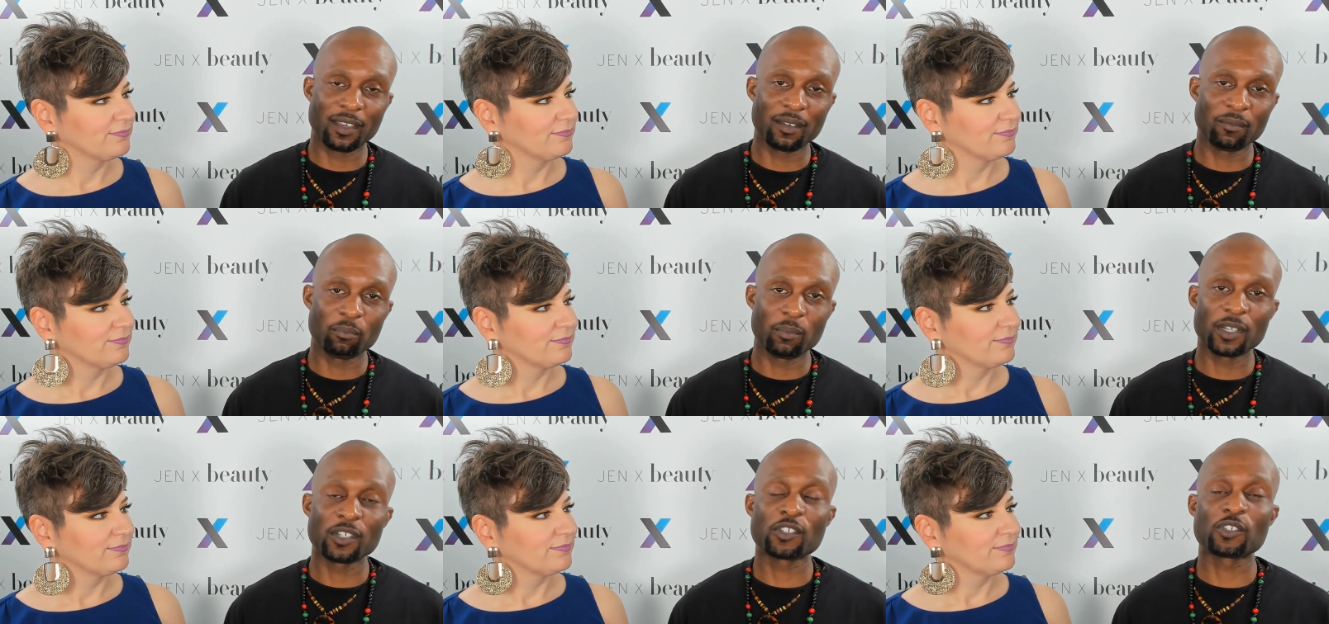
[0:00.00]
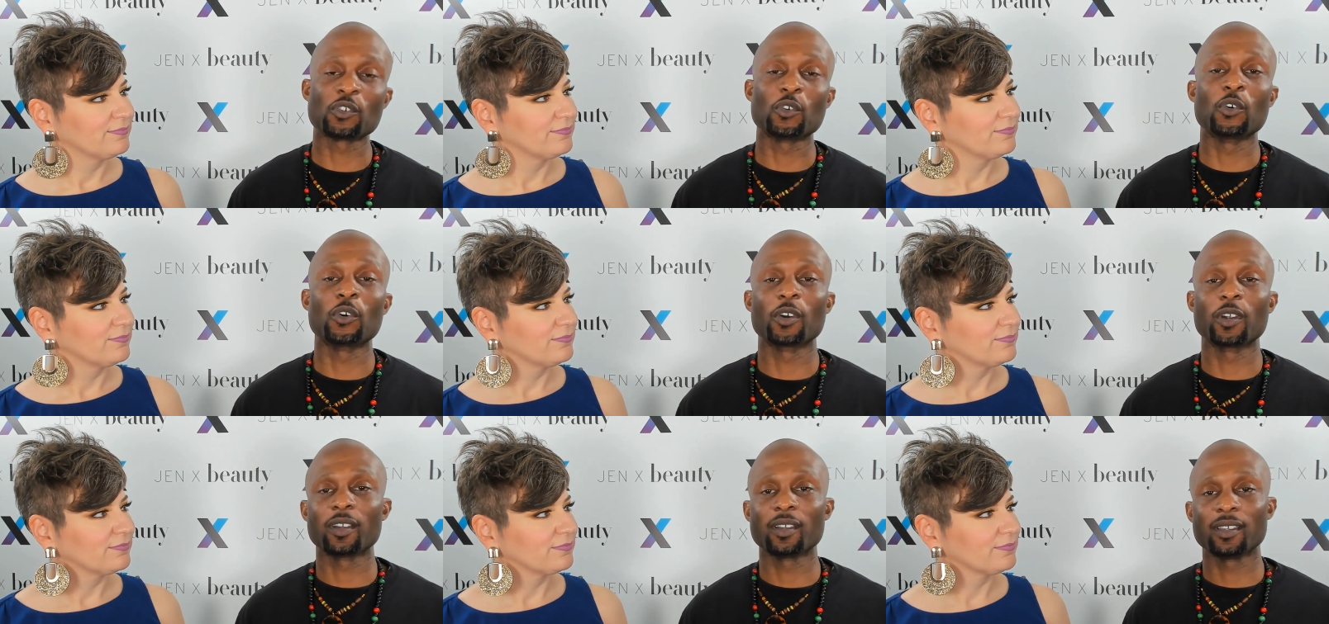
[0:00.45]

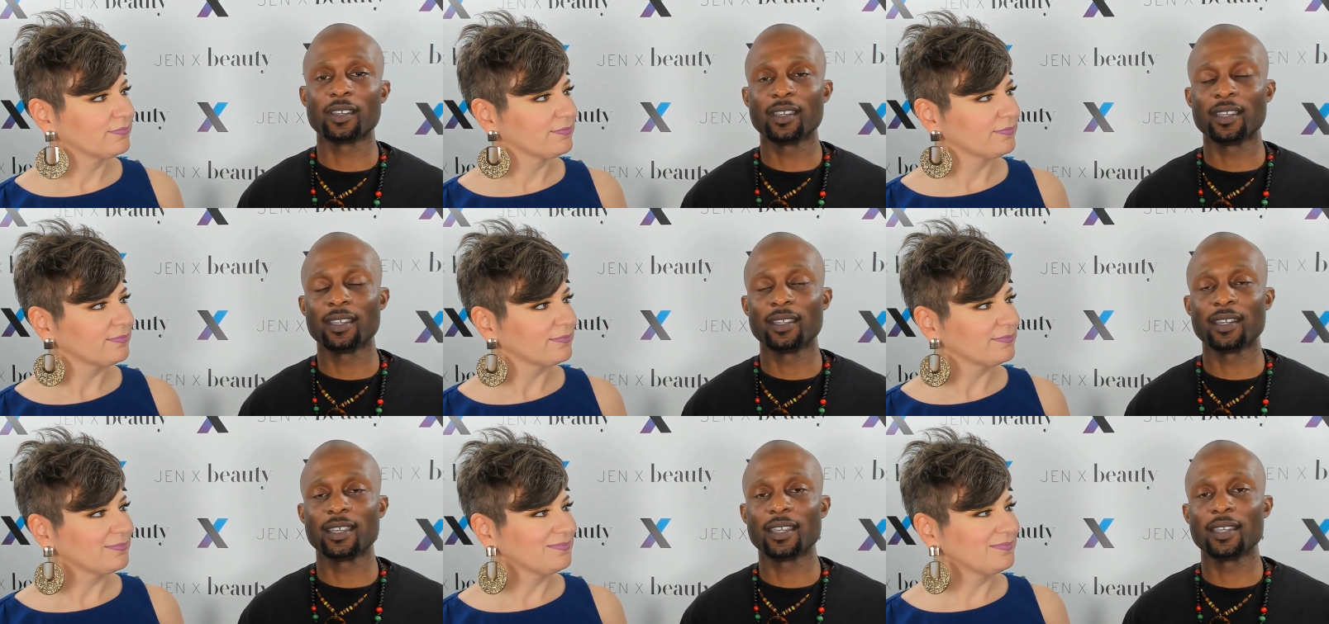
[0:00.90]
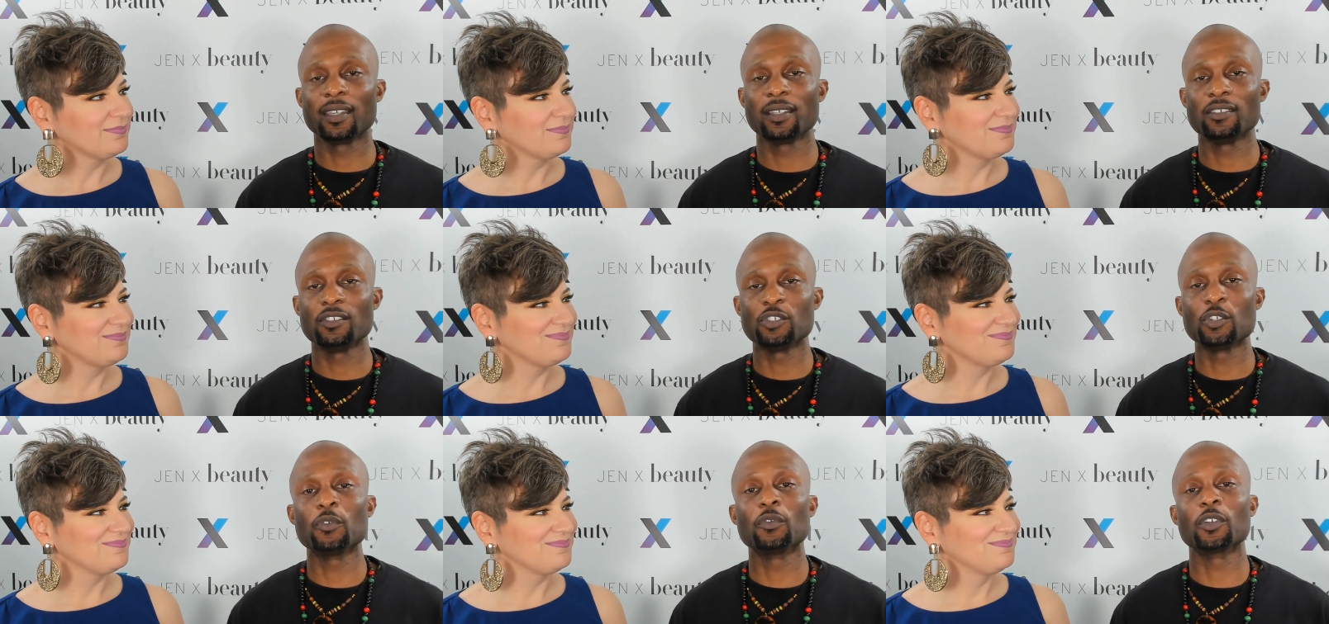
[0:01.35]
Speaker 1: mentor in a
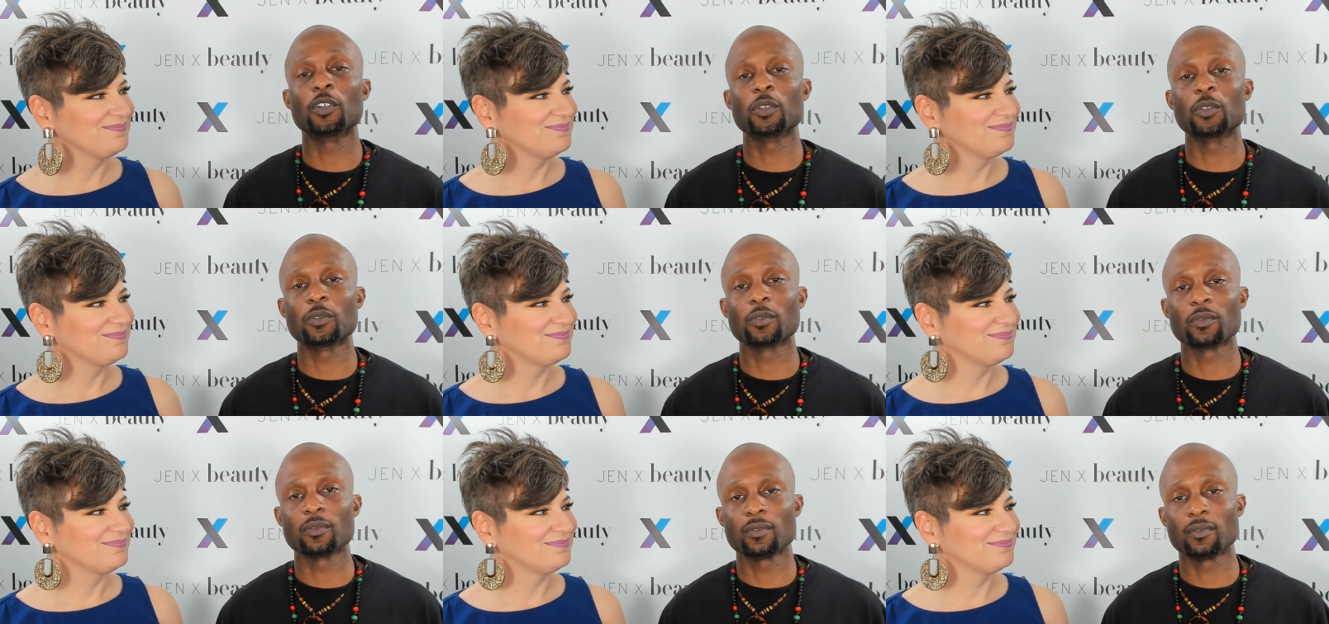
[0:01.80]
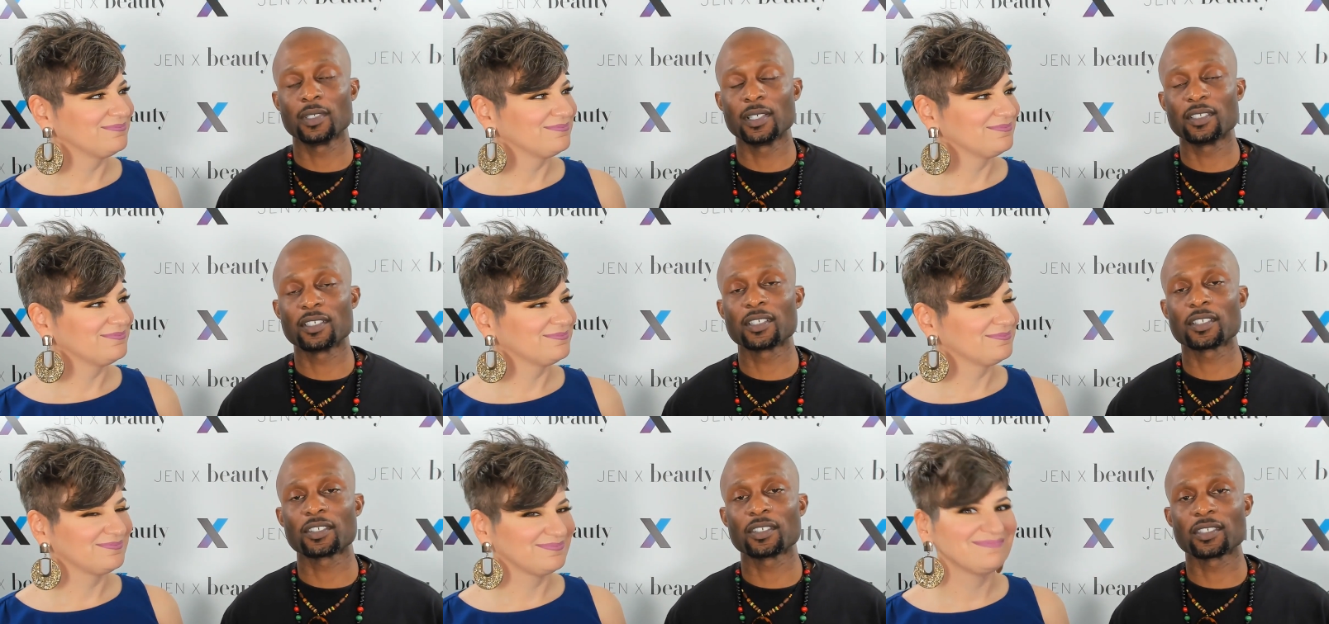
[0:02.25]
juvenile
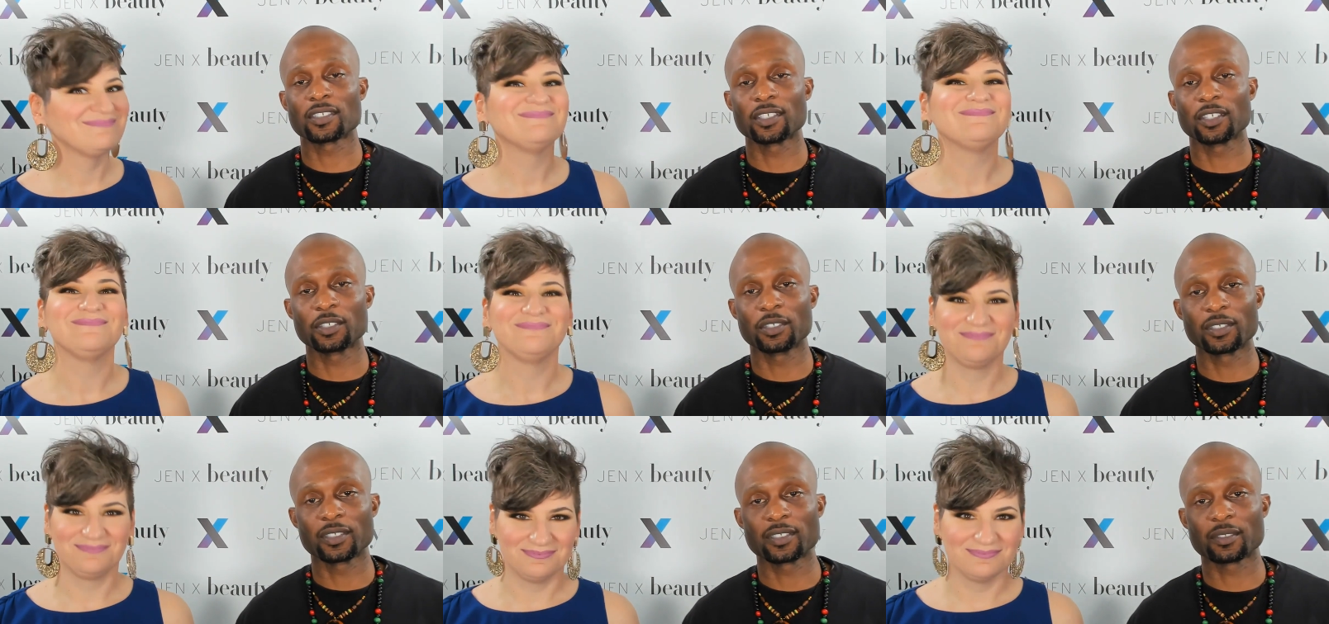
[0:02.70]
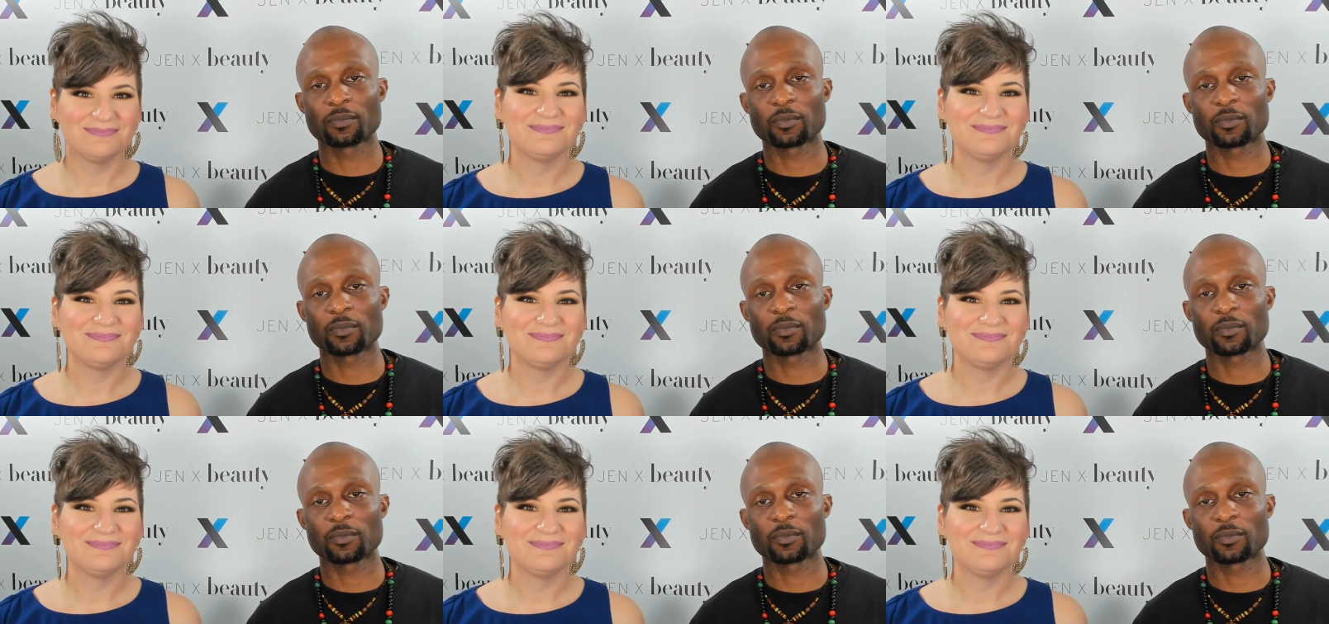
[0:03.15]
detention center.